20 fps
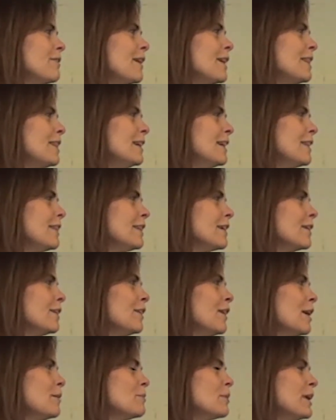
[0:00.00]
I think, the
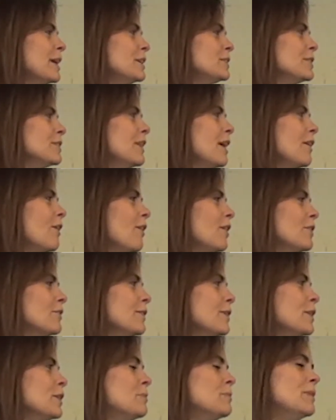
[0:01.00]
collaboration that all of
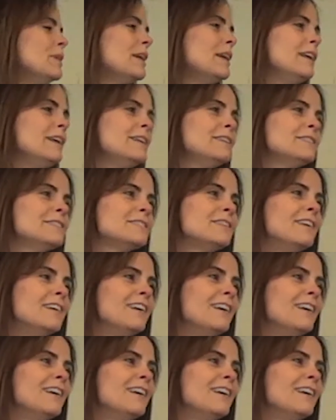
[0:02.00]
our communities